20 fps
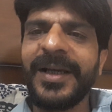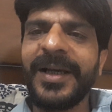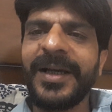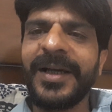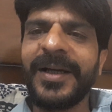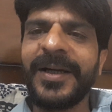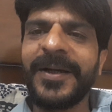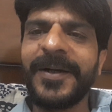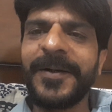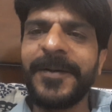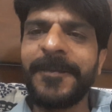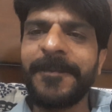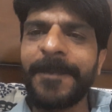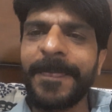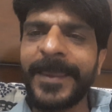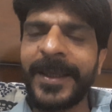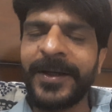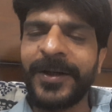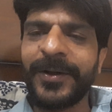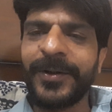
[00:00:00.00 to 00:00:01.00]
uh,
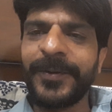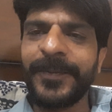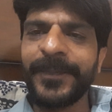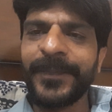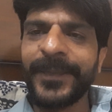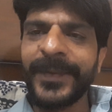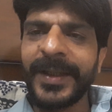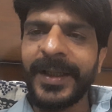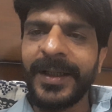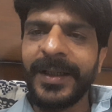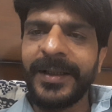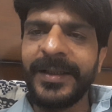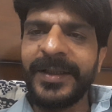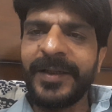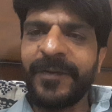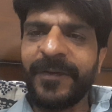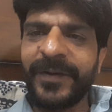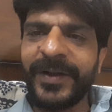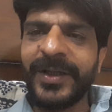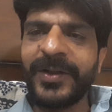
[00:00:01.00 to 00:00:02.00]
you know,
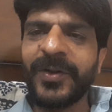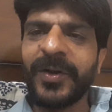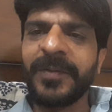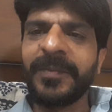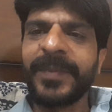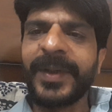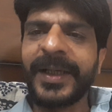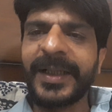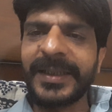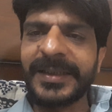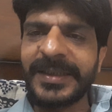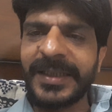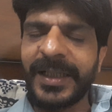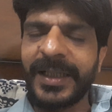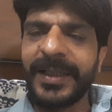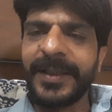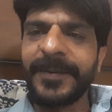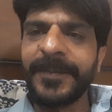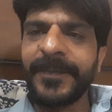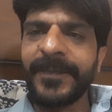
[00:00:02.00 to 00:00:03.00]
defeat on
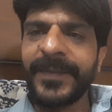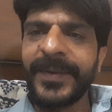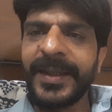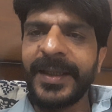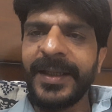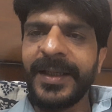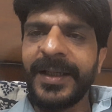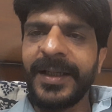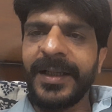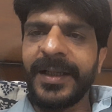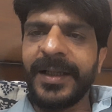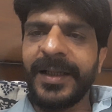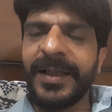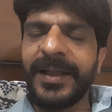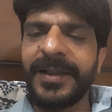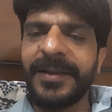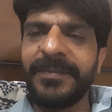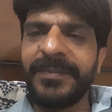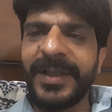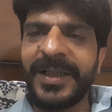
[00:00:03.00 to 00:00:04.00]
Pakistan
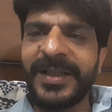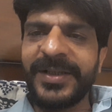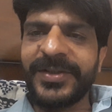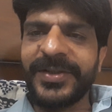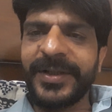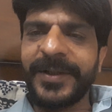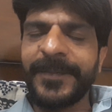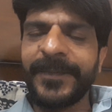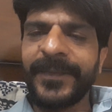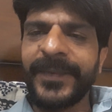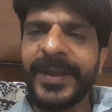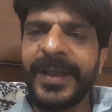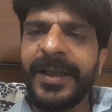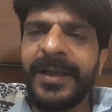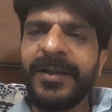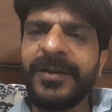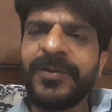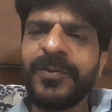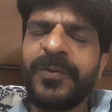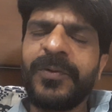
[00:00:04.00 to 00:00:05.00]
military.
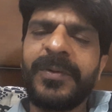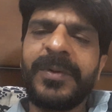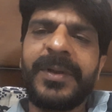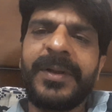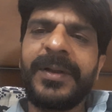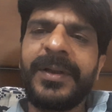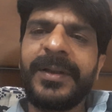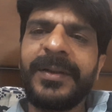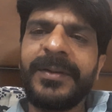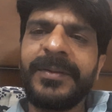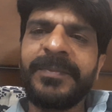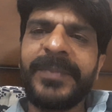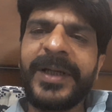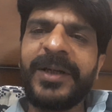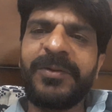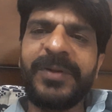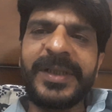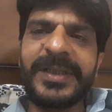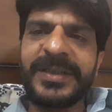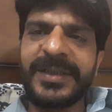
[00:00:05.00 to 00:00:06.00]
So my
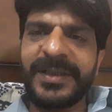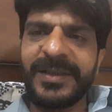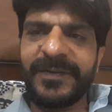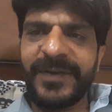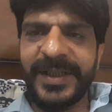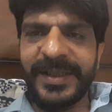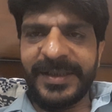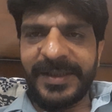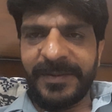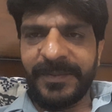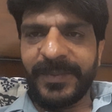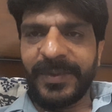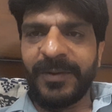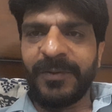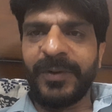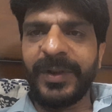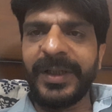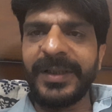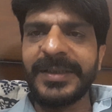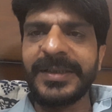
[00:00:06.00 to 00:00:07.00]
question is very simple:
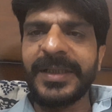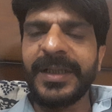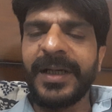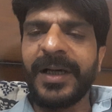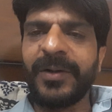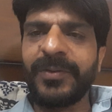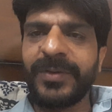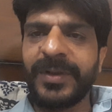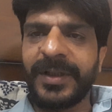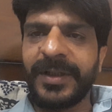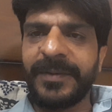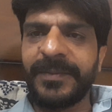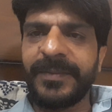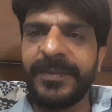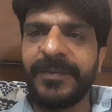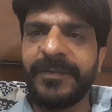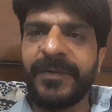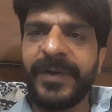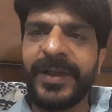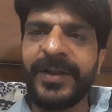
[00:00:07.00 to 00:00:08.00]
what is the outcome
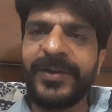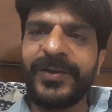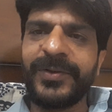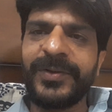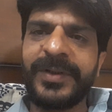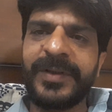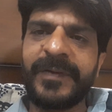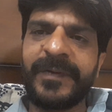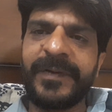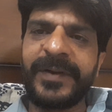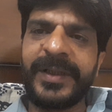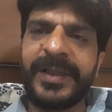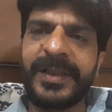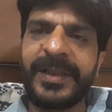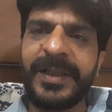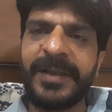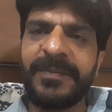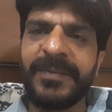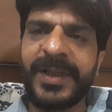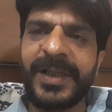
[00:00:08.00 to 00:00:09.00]
when you
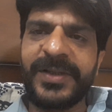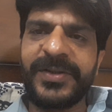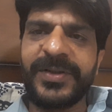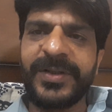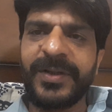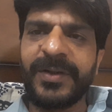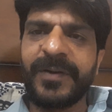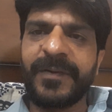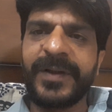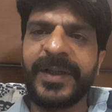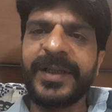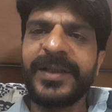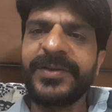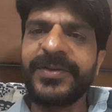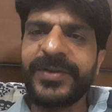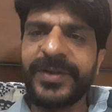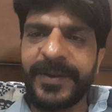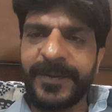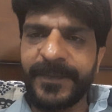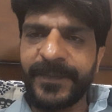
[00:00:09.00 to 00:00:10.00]
defeat the military of a
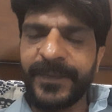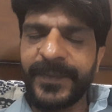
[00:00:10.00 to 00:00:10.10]
country?